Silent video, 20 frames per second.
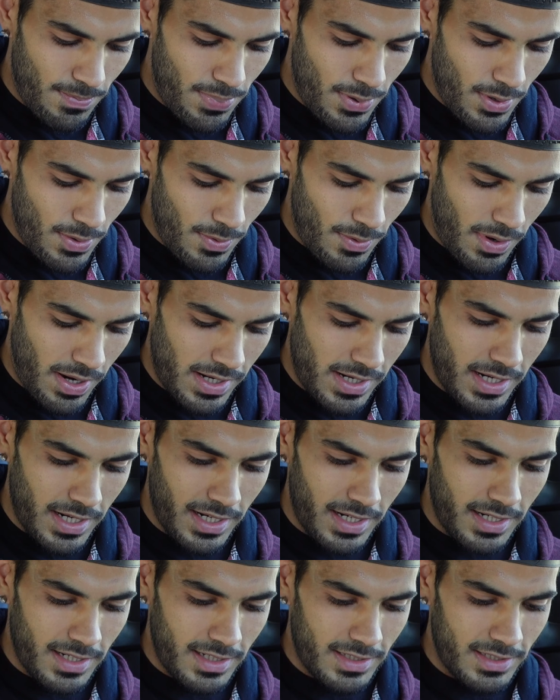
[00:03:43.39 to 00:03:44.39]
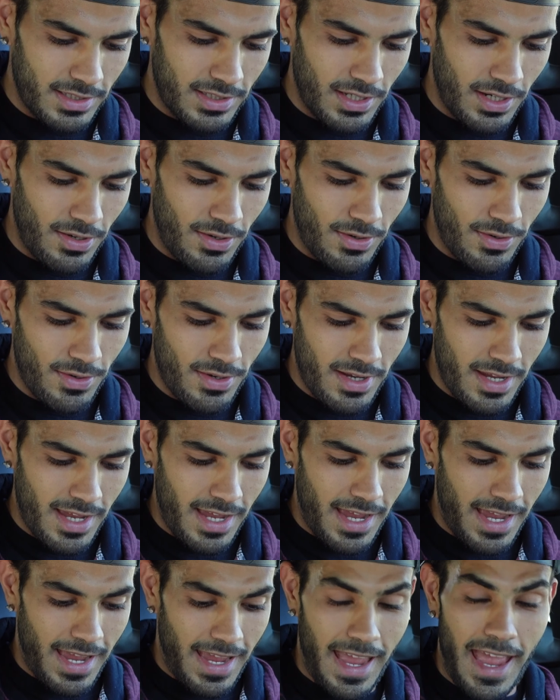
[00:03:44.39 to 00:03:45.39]
Boom, right here. So,
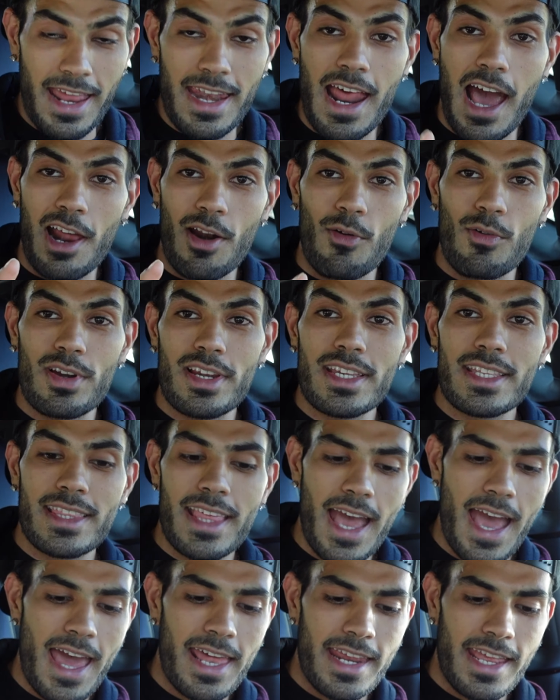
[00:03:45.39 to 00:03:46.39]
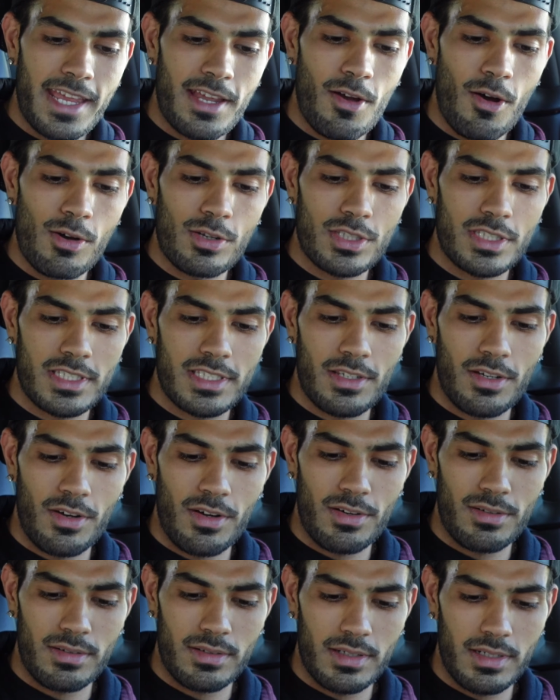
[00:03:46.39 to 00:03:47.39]
and not only that, it goes
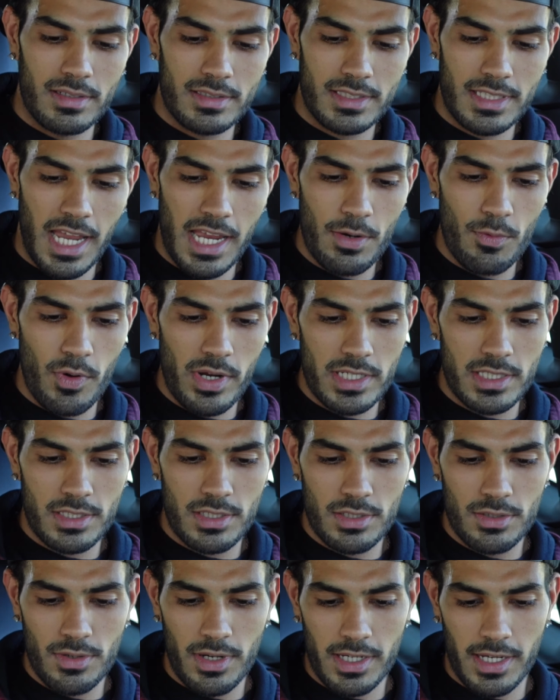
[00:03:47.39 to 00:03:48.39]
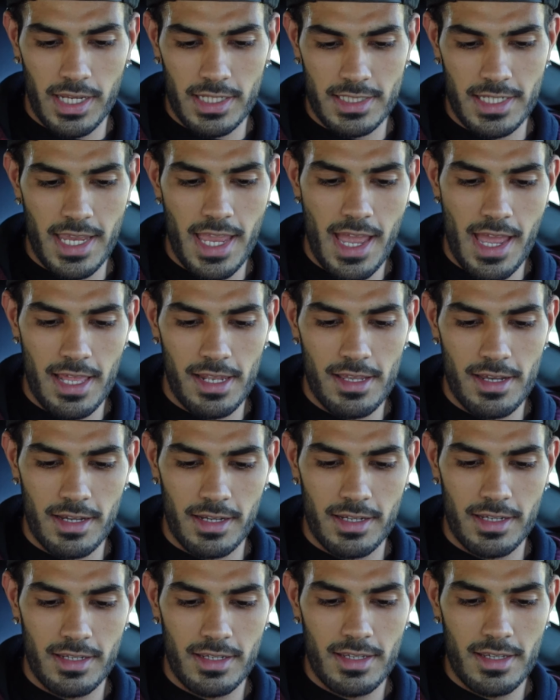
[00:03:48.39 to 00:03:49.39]
sideways too, I guess. Yeah, look.